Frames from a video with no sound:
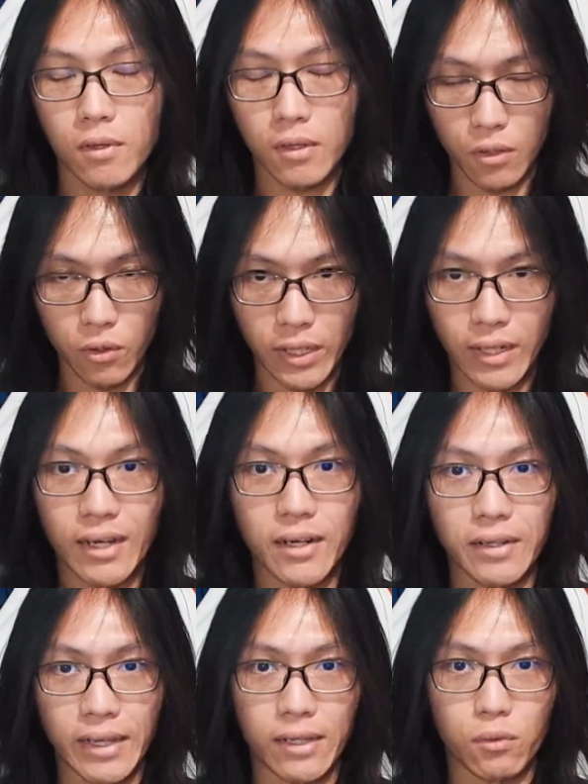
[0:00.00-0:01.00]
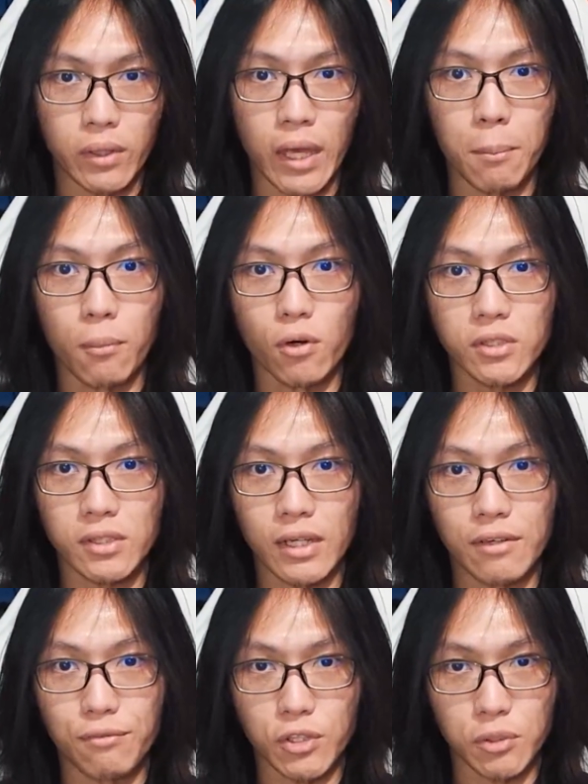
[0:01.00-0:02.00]
on another day to get more
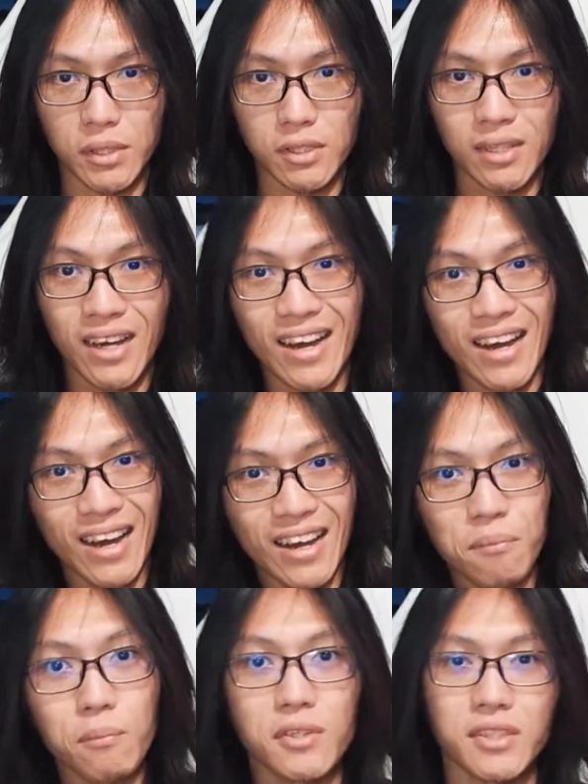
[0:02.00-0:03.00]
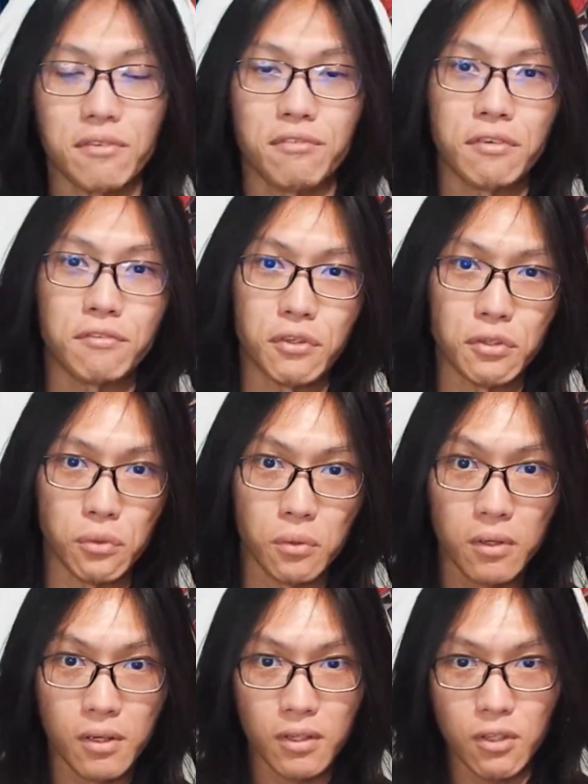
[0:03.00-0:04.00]
stuff, which means haha, more suffering for you.
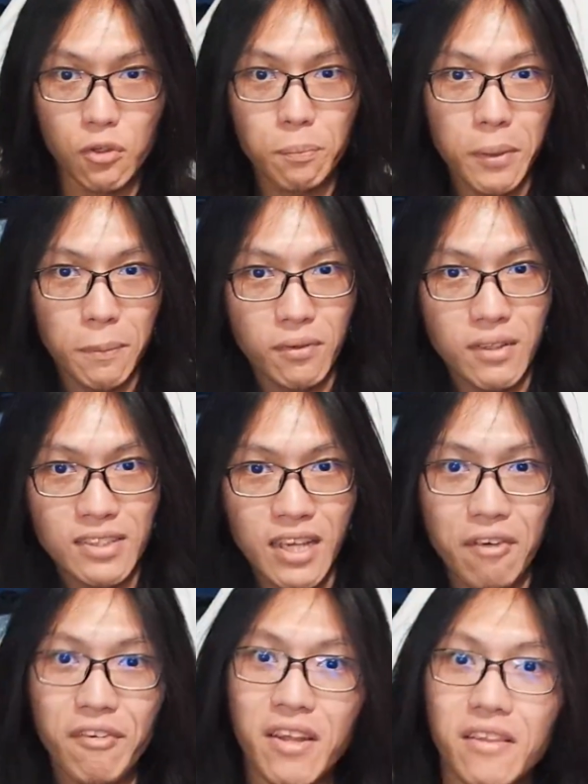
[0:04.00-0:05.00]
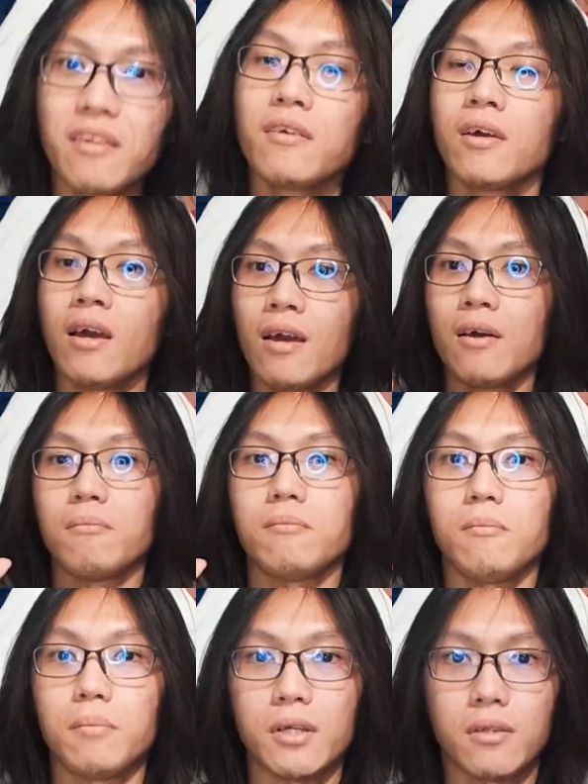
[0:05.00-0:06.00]
You people deserve it.
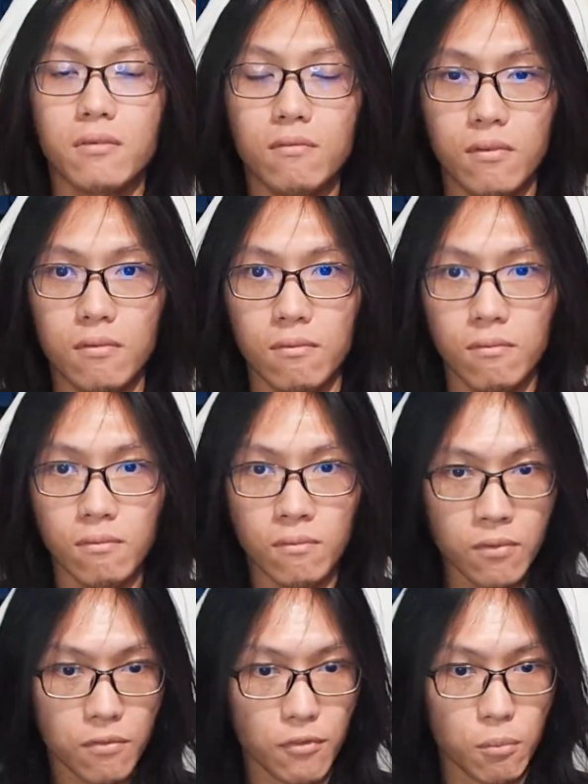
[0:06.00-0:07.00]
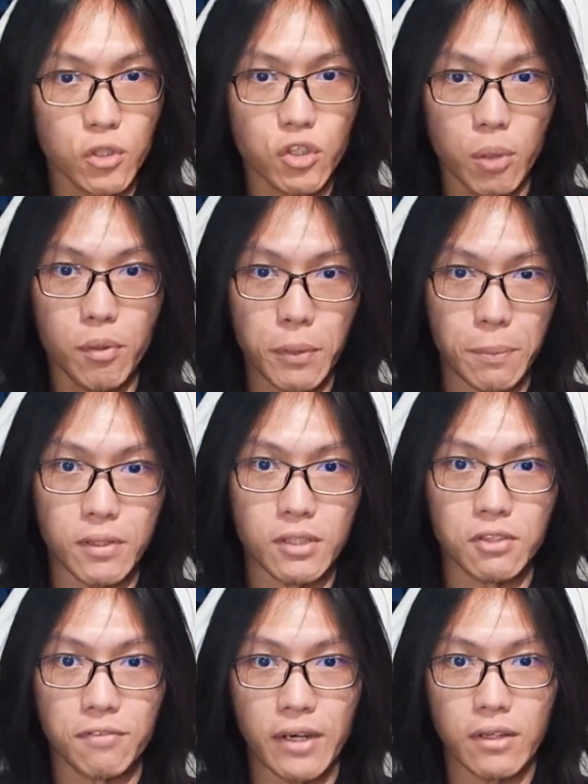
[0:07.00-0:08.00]
But for most normal people, it's
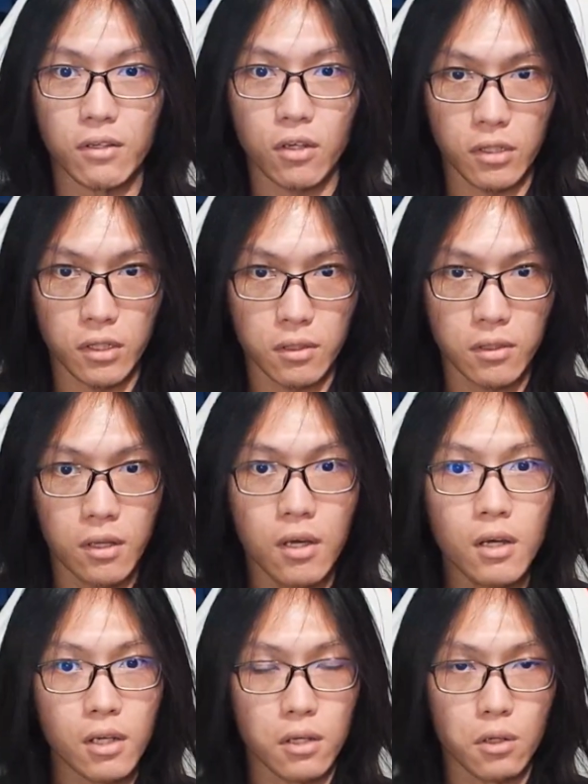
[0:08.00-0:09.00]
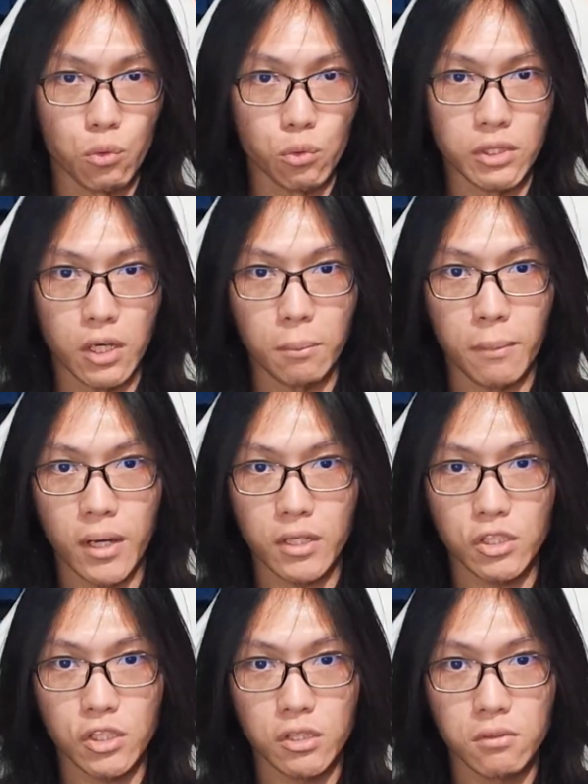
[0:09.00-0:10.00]
fine. You're not gonna lose out
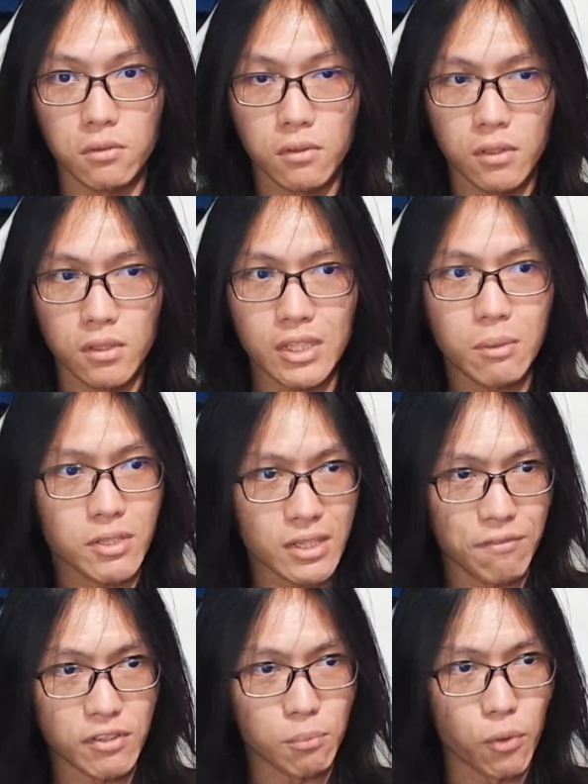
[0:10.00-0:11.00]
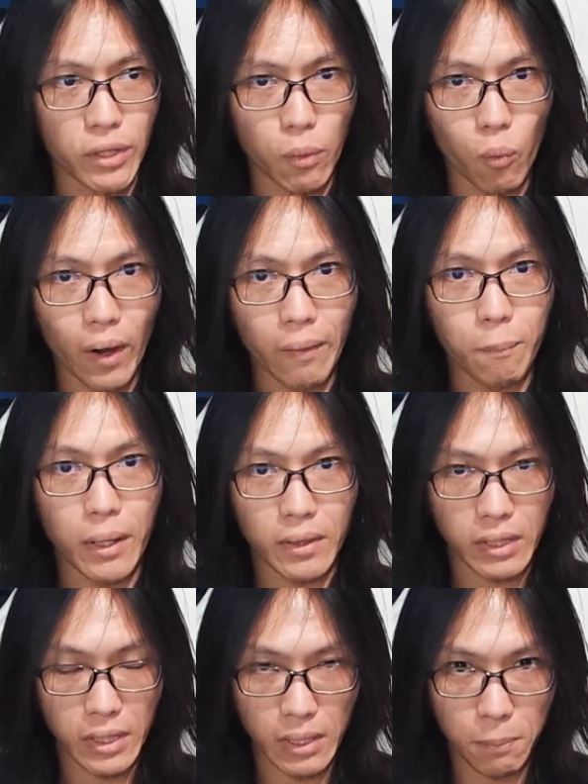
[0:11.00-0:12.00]
much. Some stuff is more than one, but
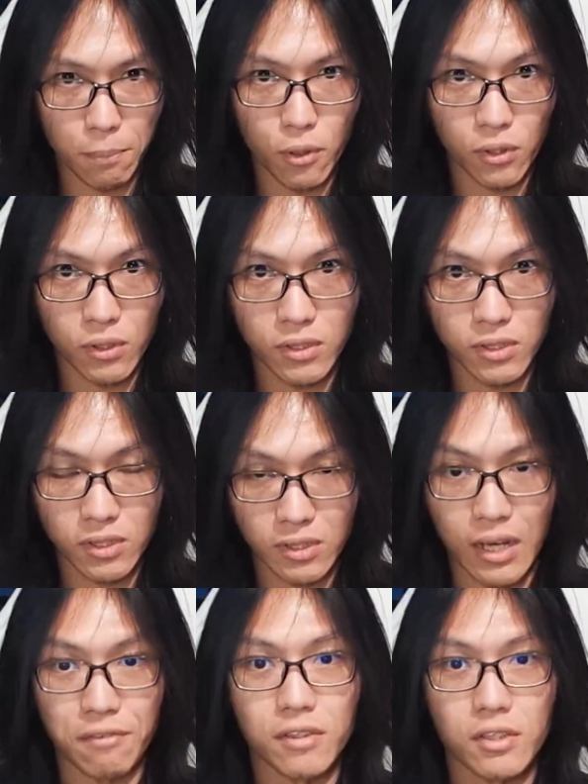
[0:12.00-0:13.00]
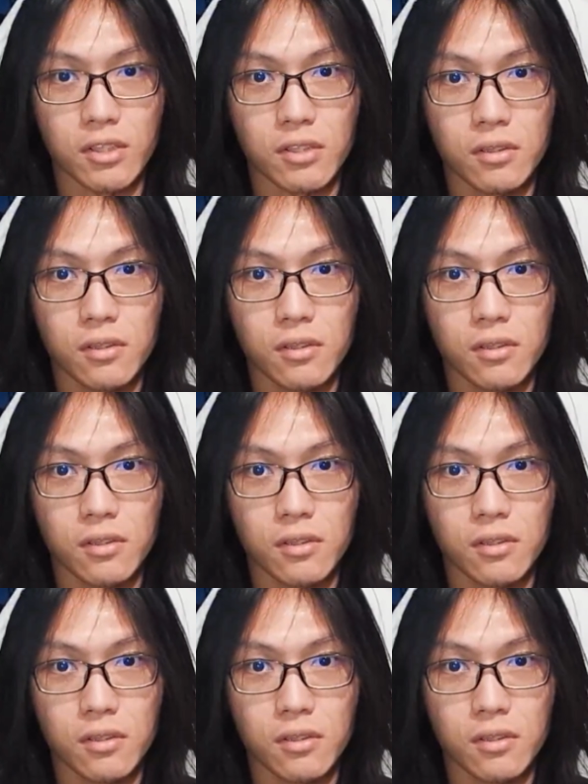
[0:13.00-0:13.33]
the important stuff is